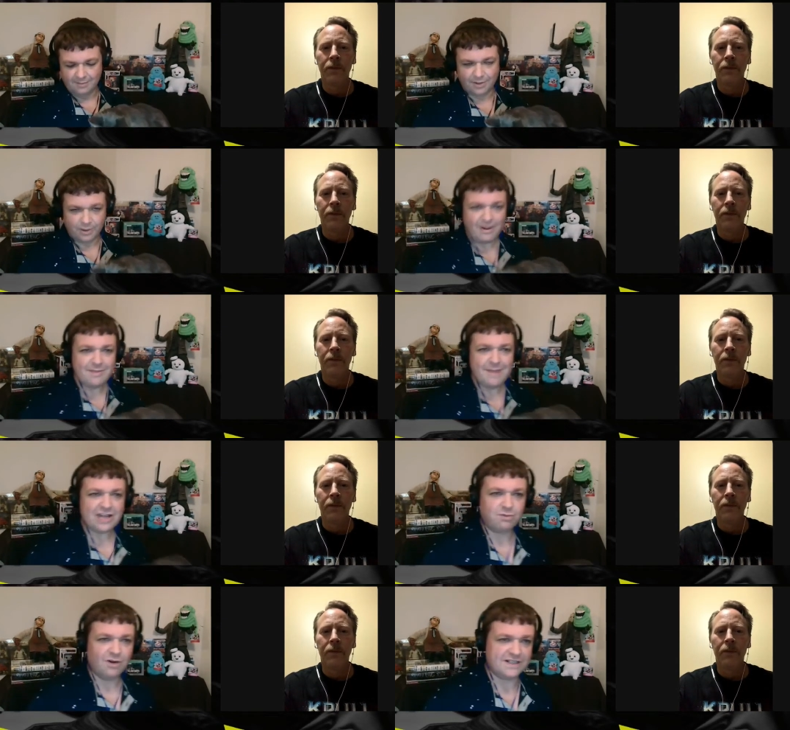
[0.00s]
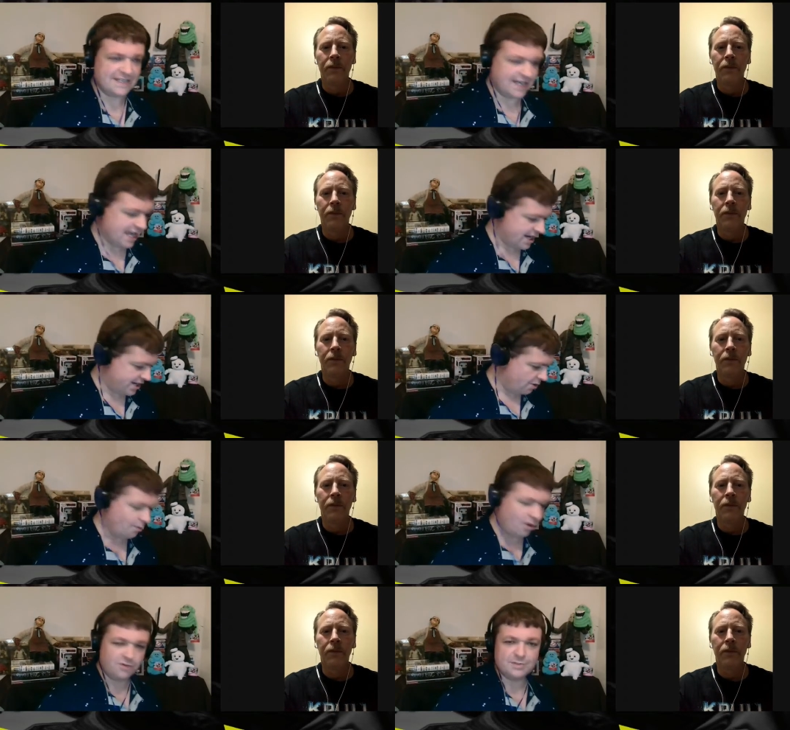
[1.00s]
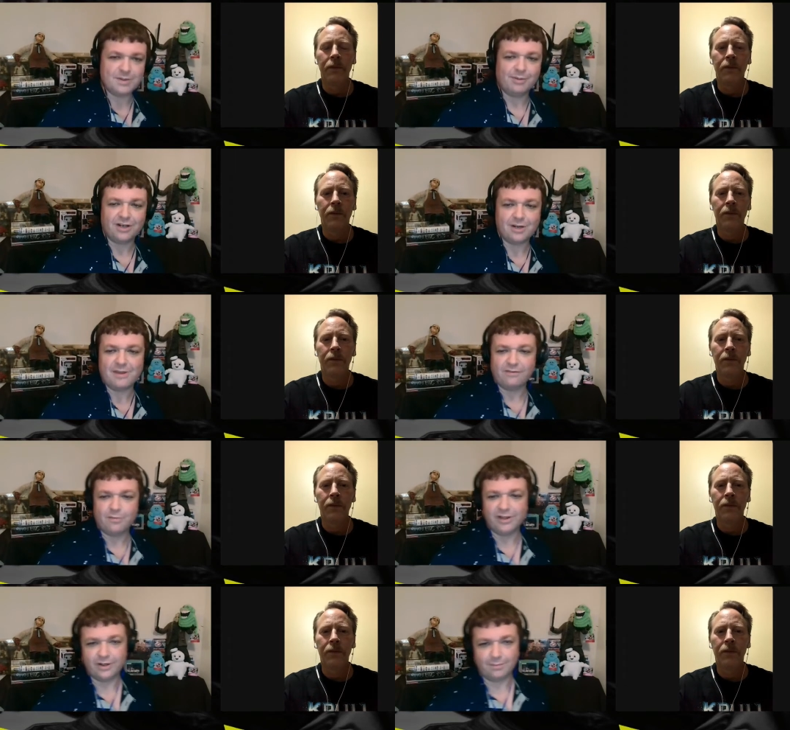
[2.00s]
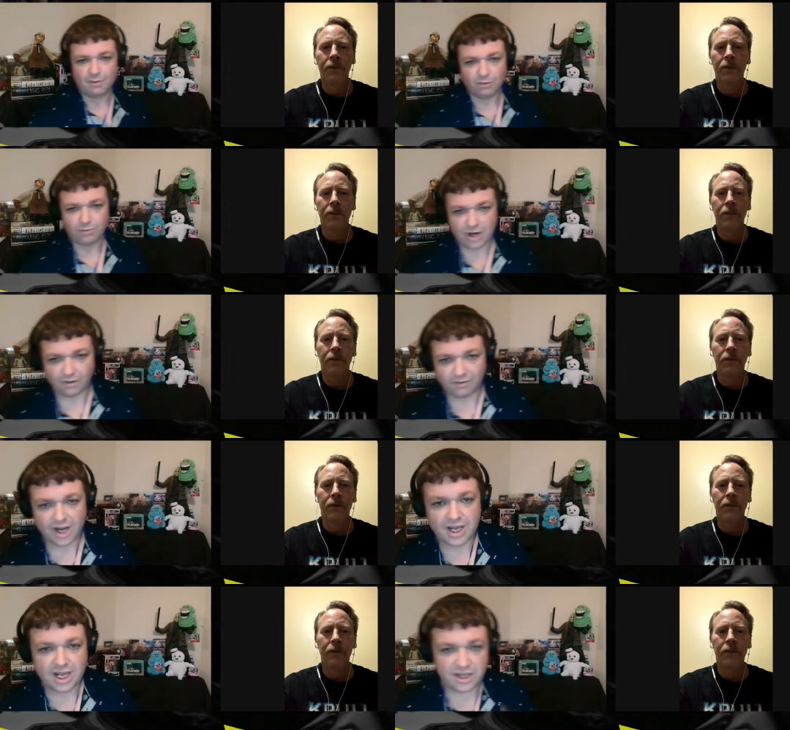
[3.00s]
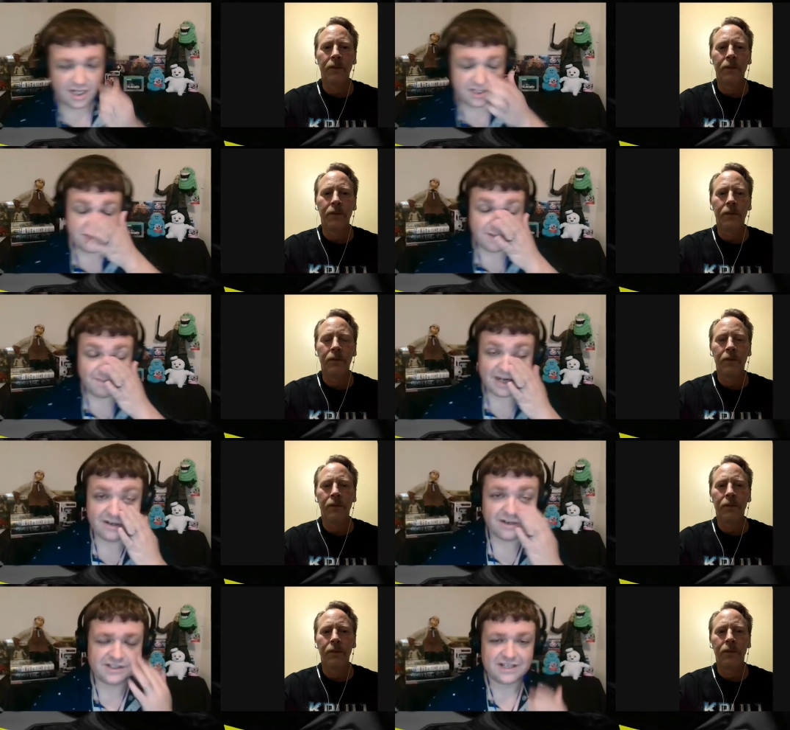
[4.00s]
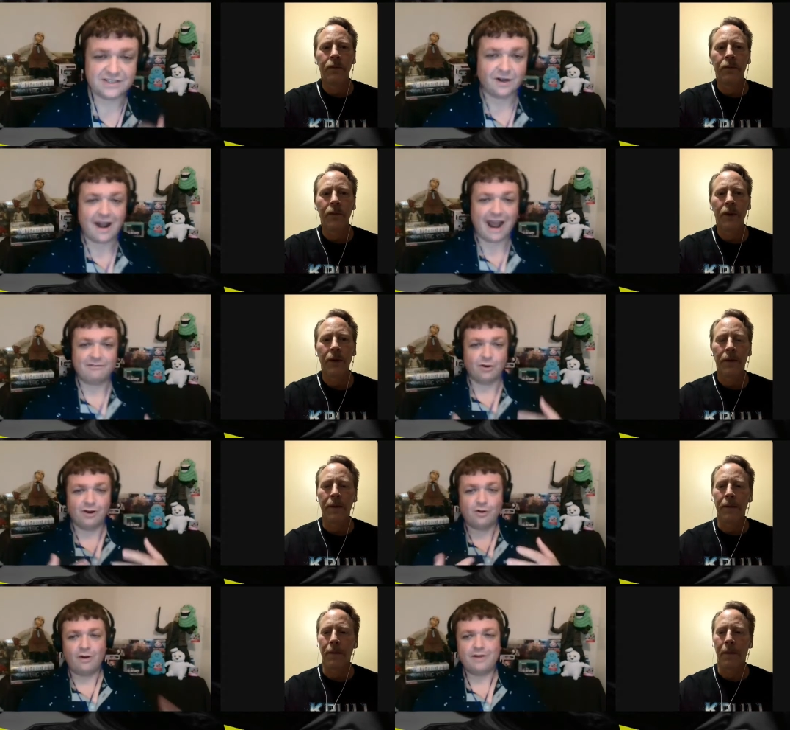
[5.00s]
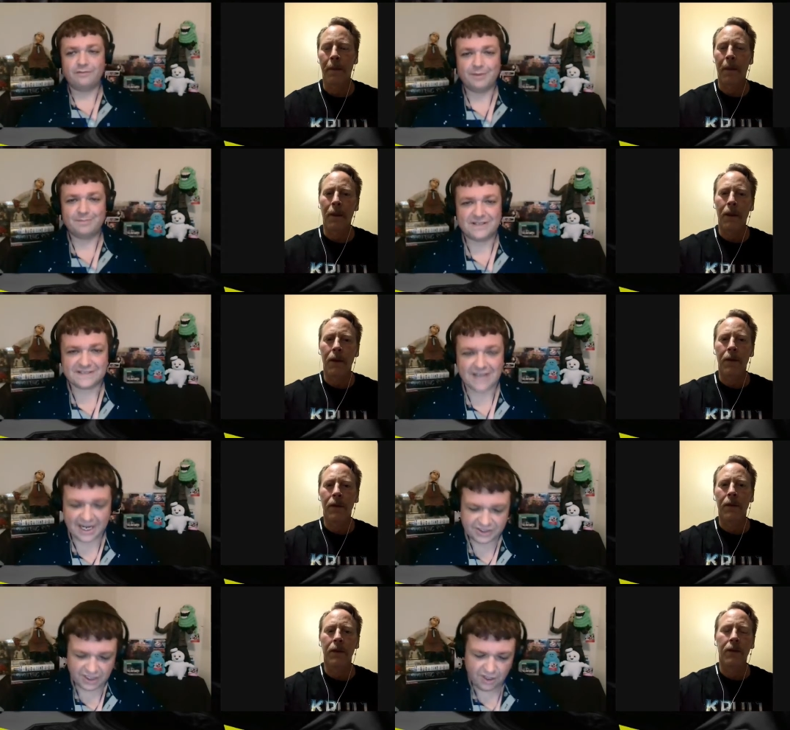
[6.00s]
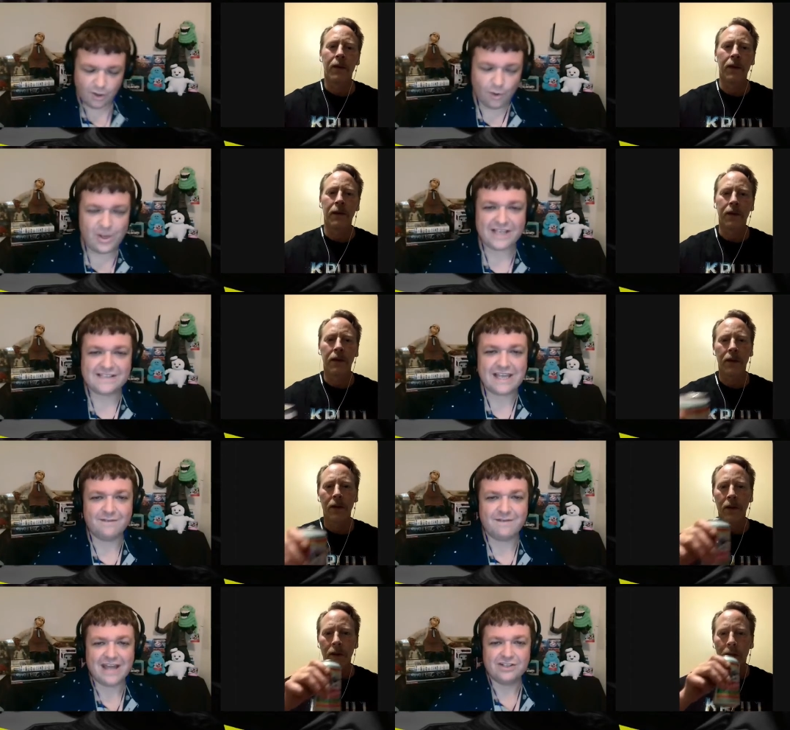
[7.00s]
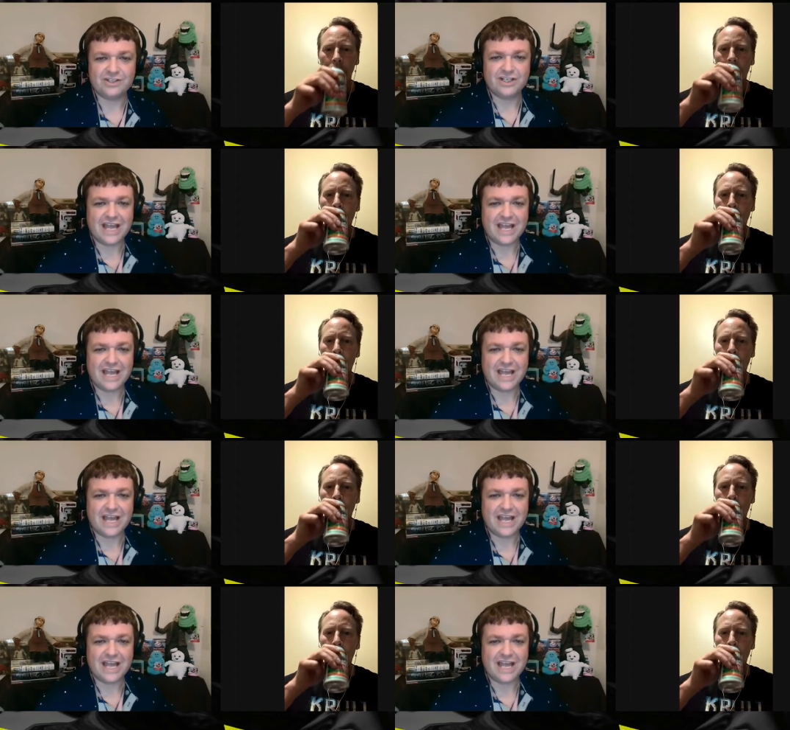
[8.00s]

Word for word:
Speaker 1: But the way the match works, and again, I know most people are going to be familiar, but we'll run over it. You got two competitors that start after a coin flip decides who gets the advantage and